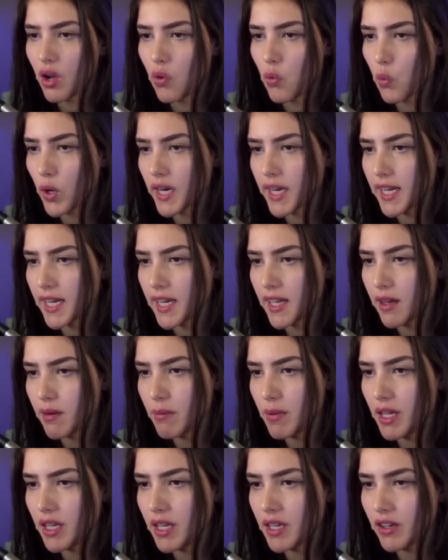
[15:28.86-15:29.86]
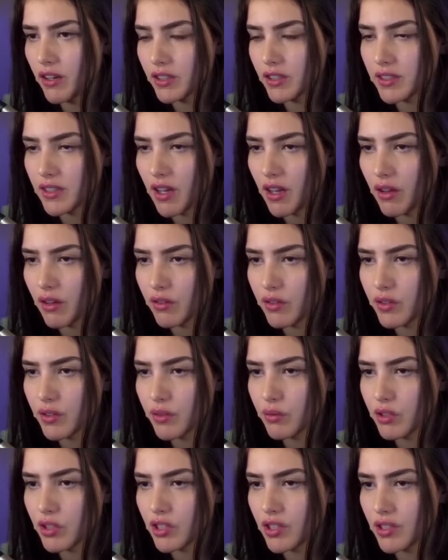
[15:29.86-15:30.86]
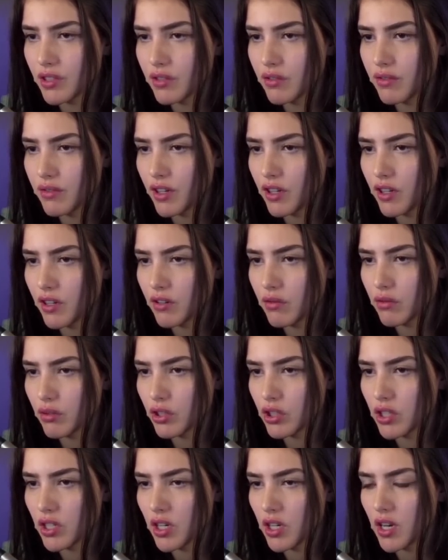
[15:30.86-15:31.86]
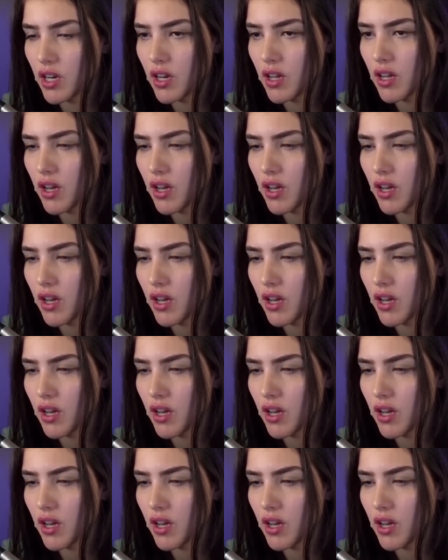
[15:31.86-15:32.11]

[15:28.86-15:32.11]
we're going to get mated ourselves, which is very unfortunate.